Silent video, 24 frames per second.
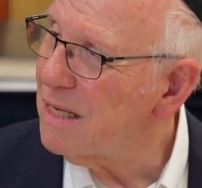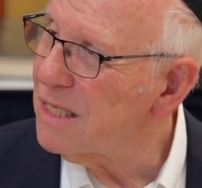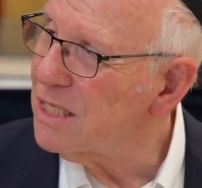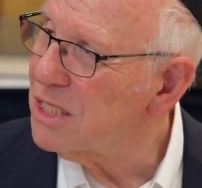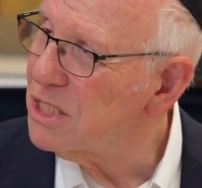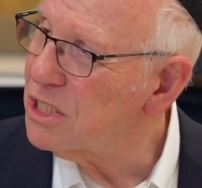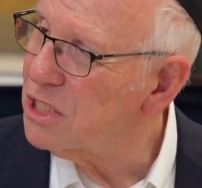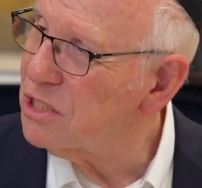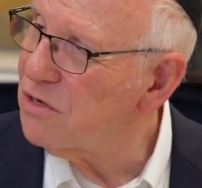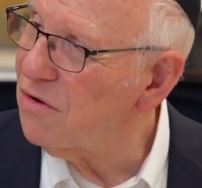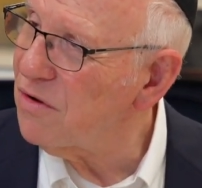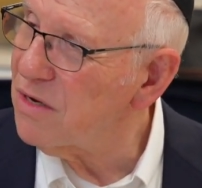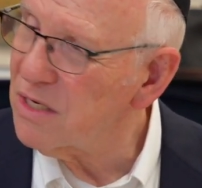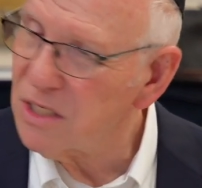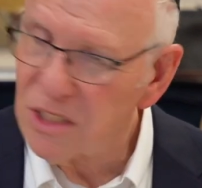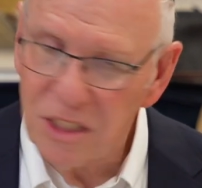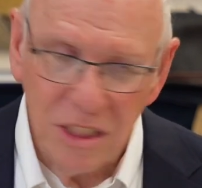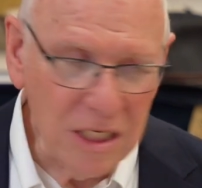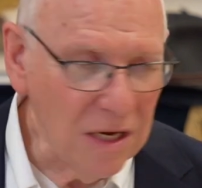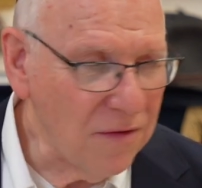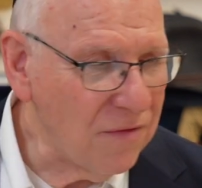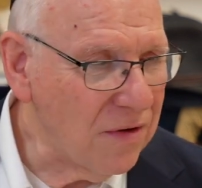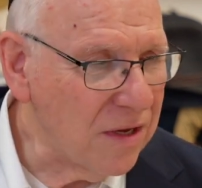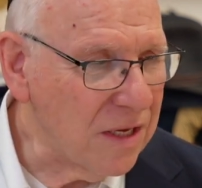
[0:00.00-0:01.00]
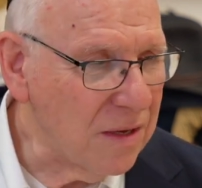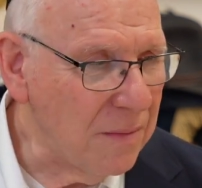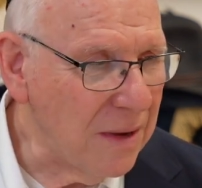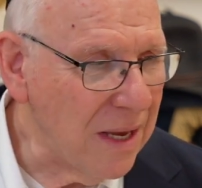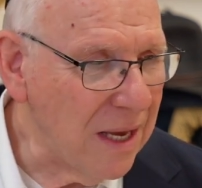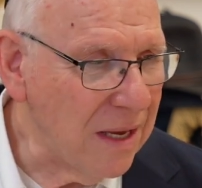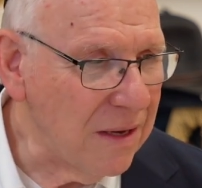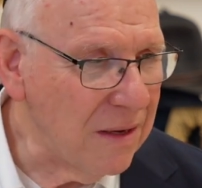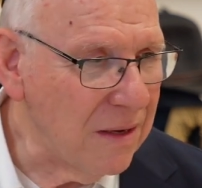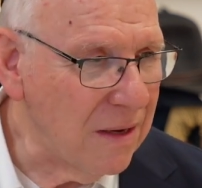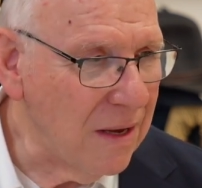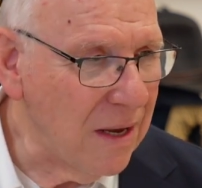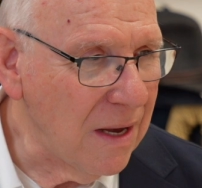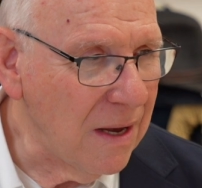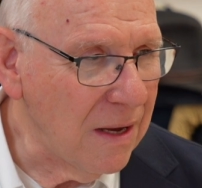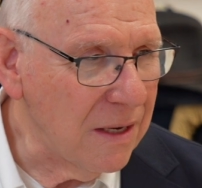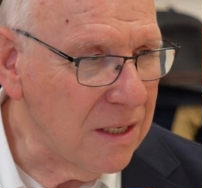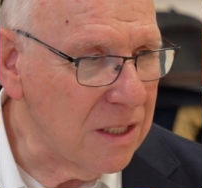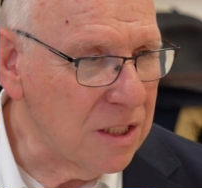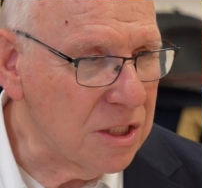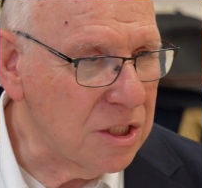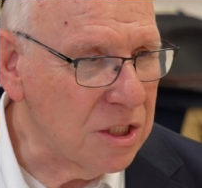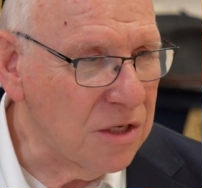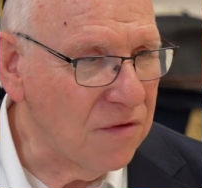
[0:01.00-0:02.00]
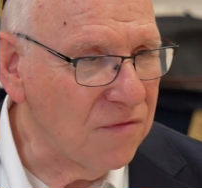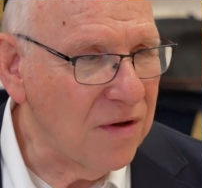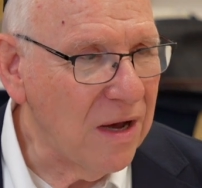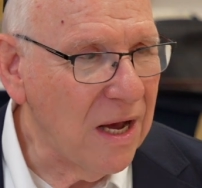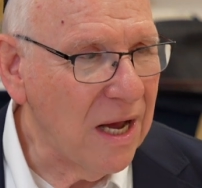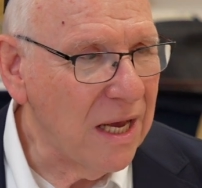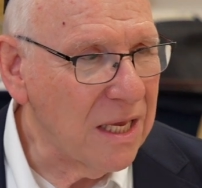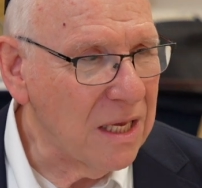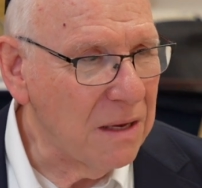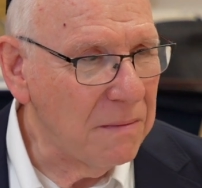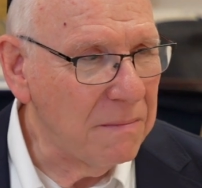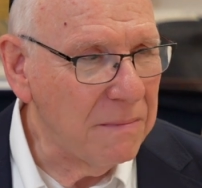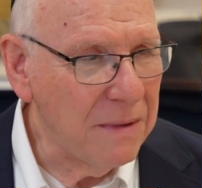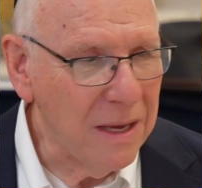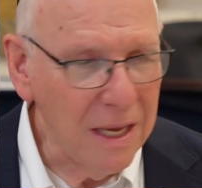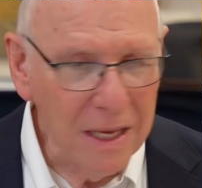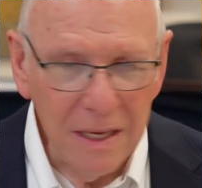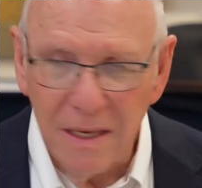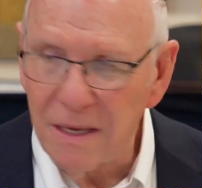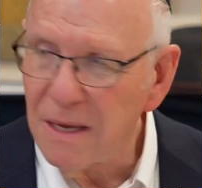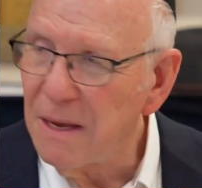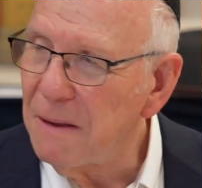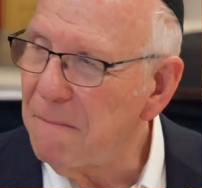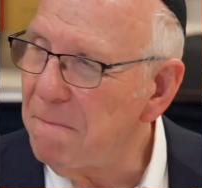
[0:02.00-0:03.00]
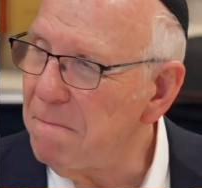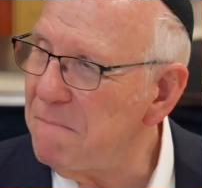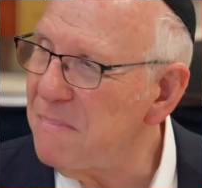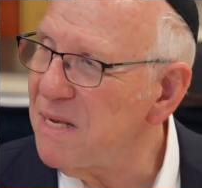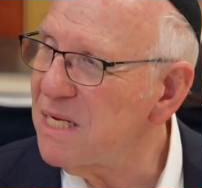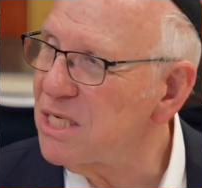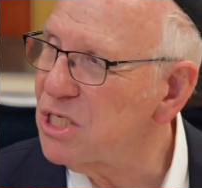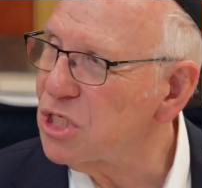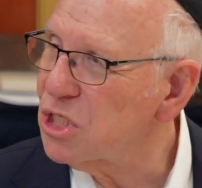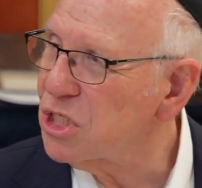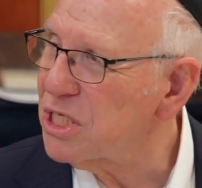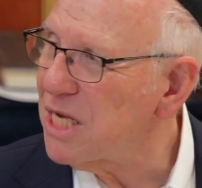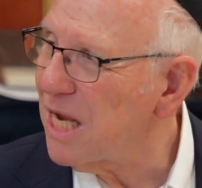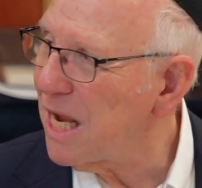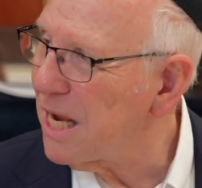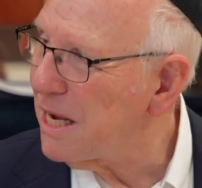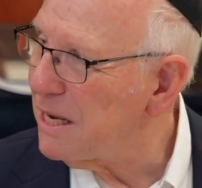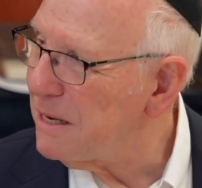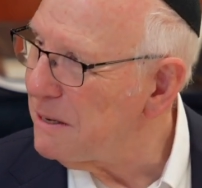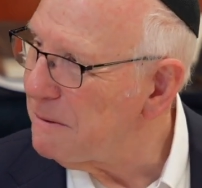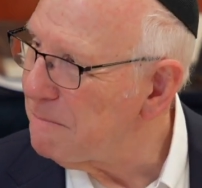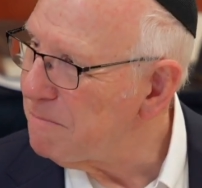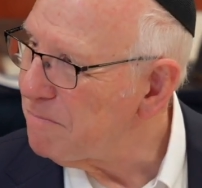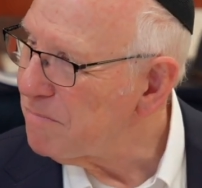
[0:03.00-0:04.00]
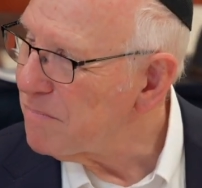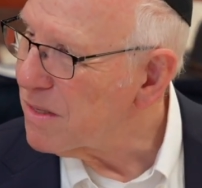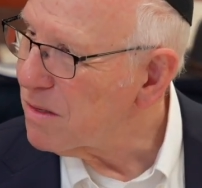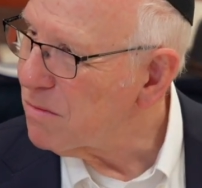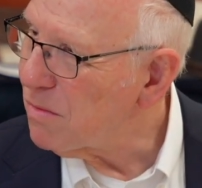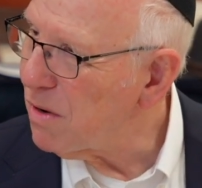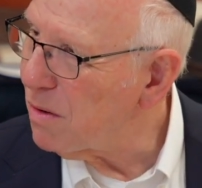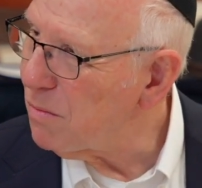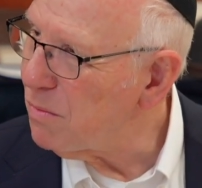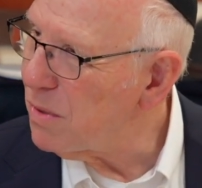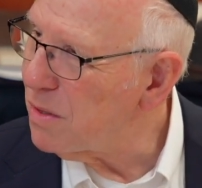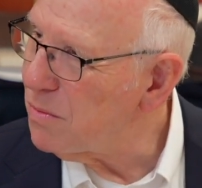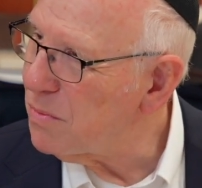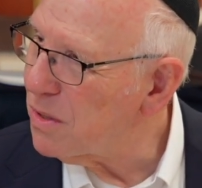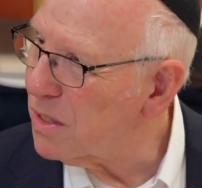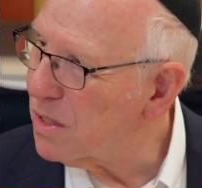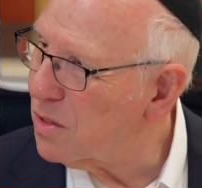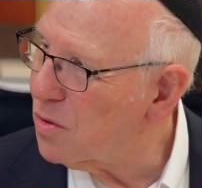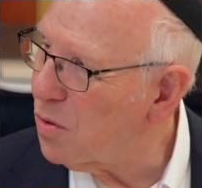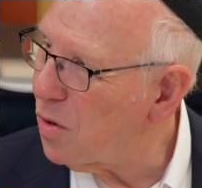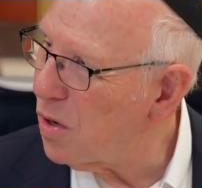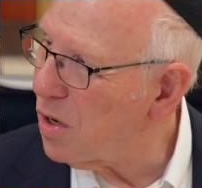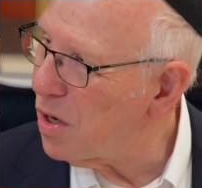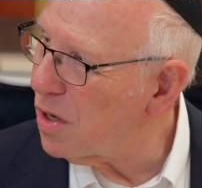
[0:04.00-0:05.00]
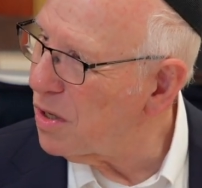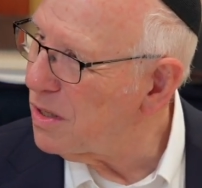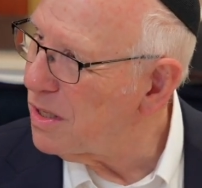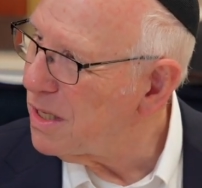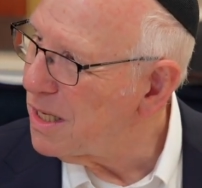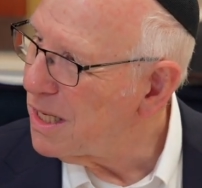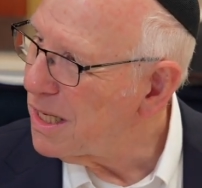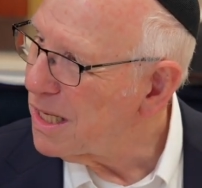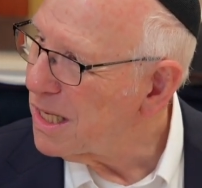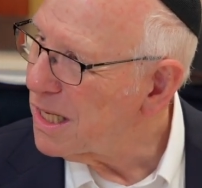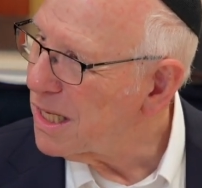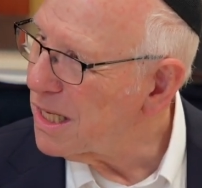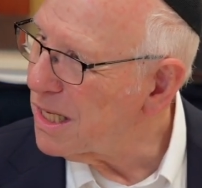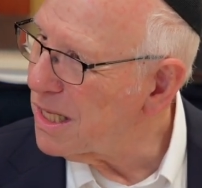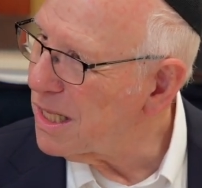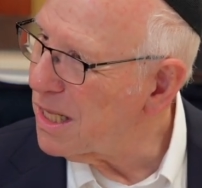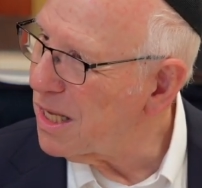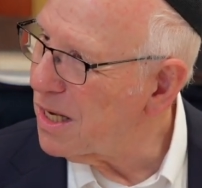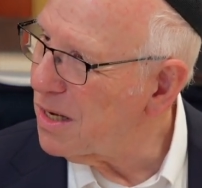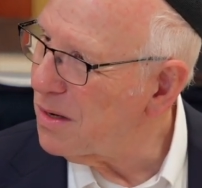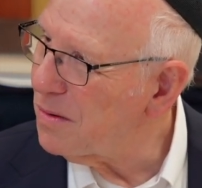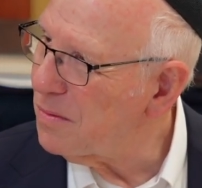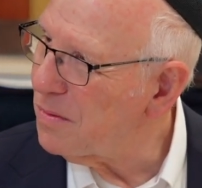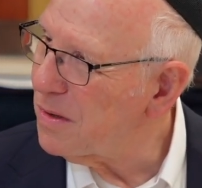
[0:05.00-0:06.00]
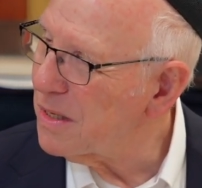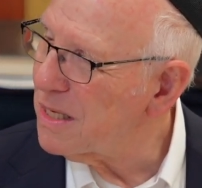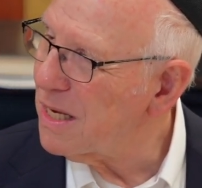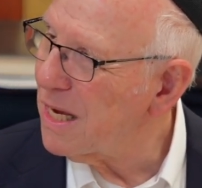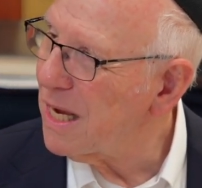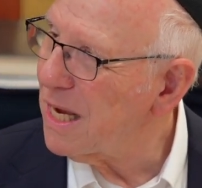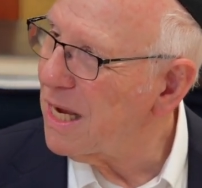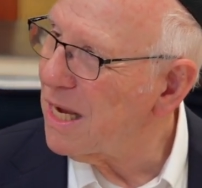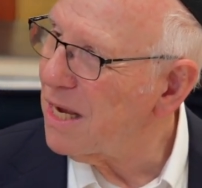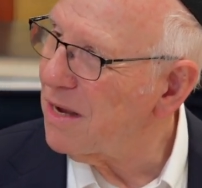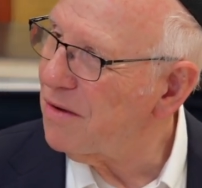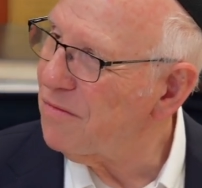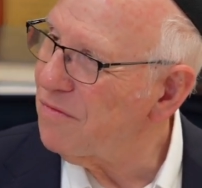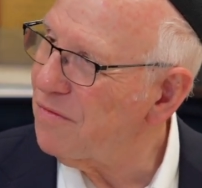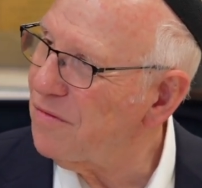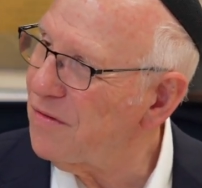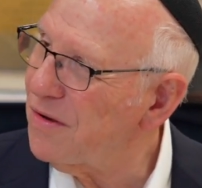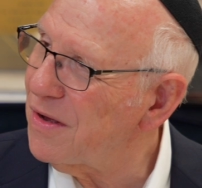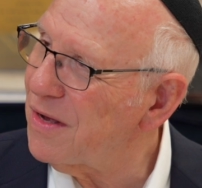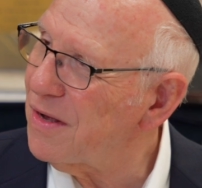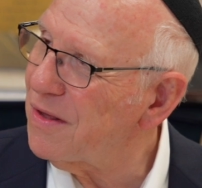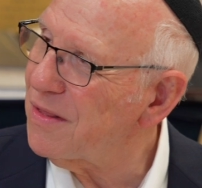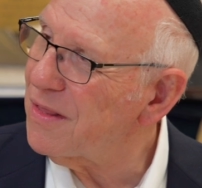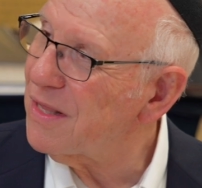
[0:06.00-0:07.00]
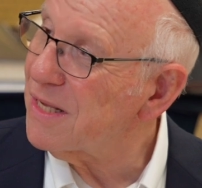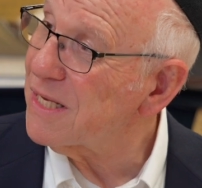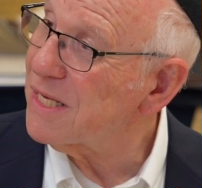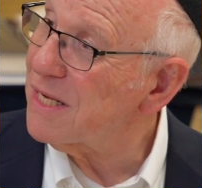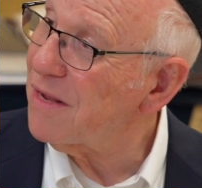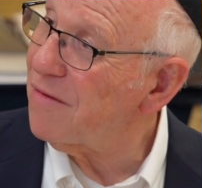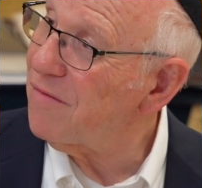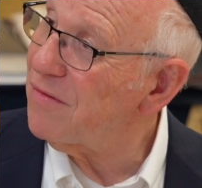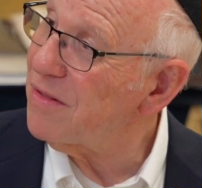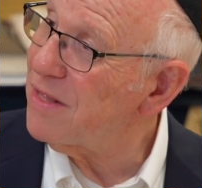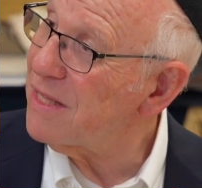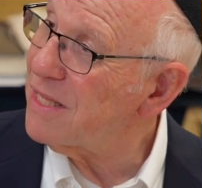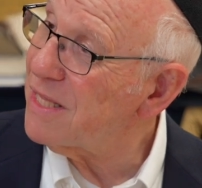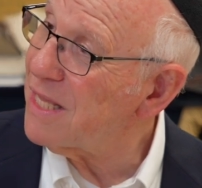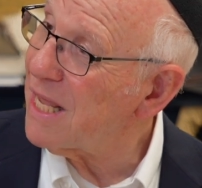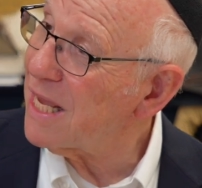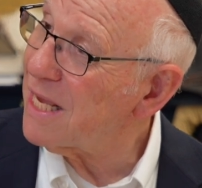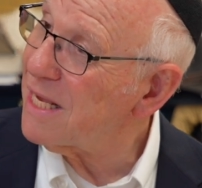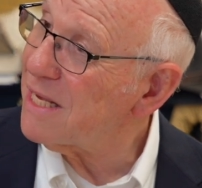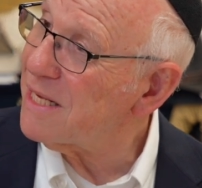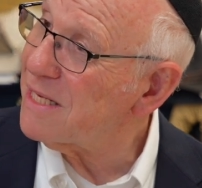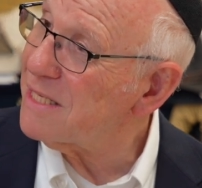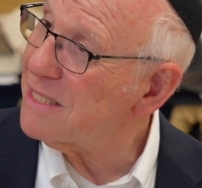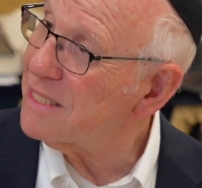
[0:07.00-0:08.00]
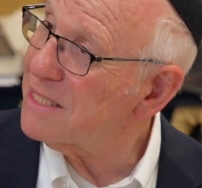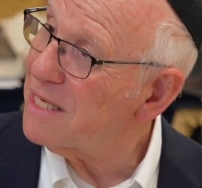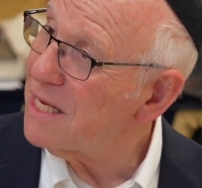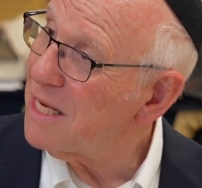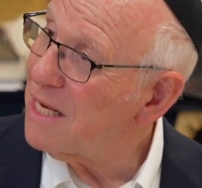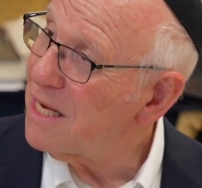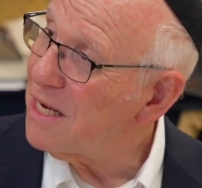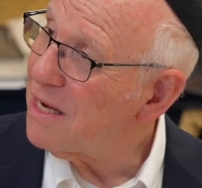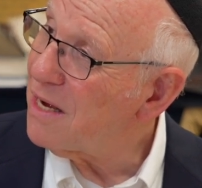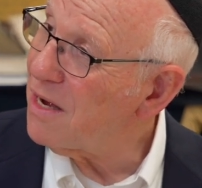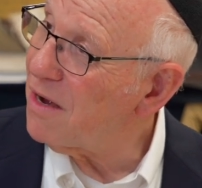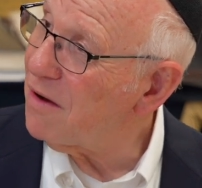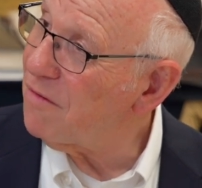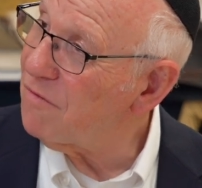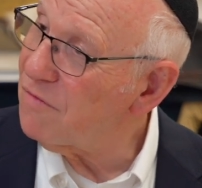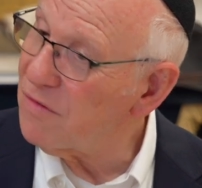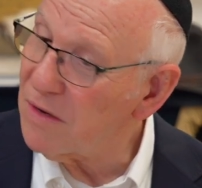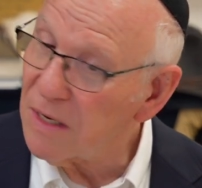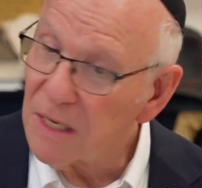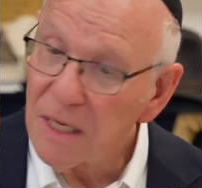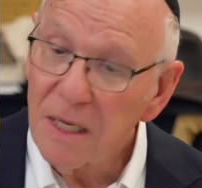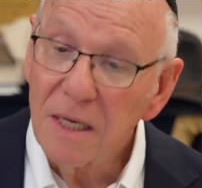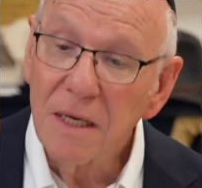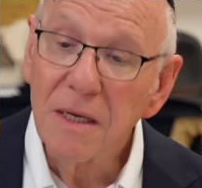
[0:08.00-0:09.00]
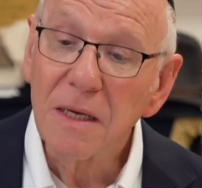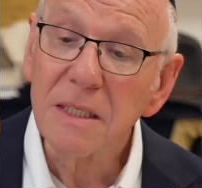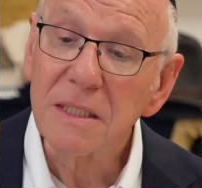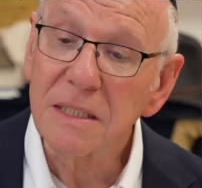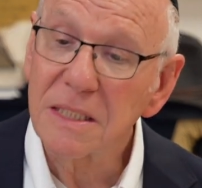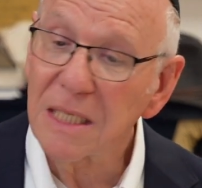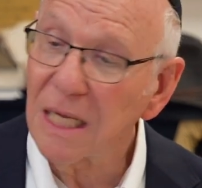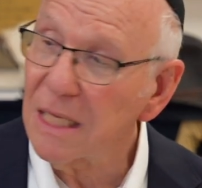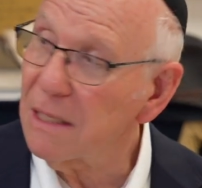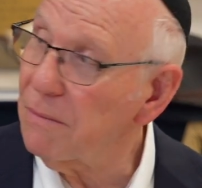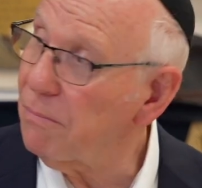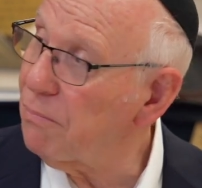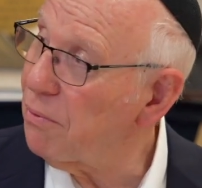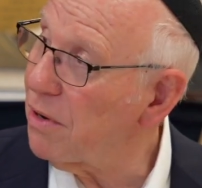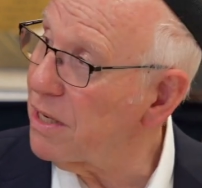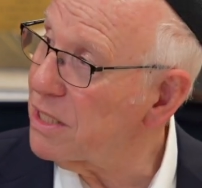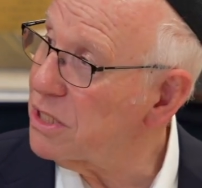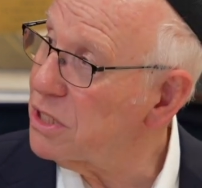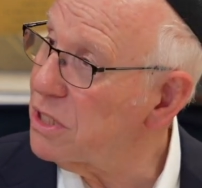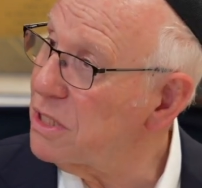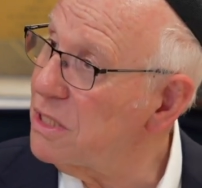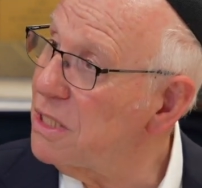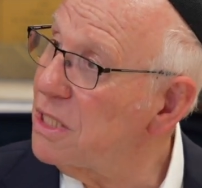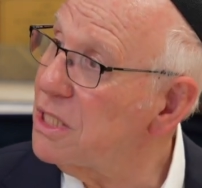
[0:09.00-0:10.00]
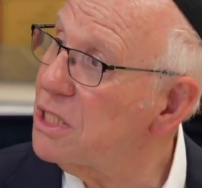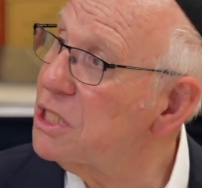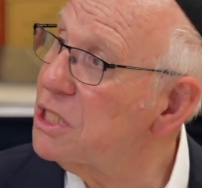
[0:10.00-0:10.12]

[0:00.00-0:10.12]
Shiva Yemei Mishteh, what we would call, what you have the 7 days of celebration, the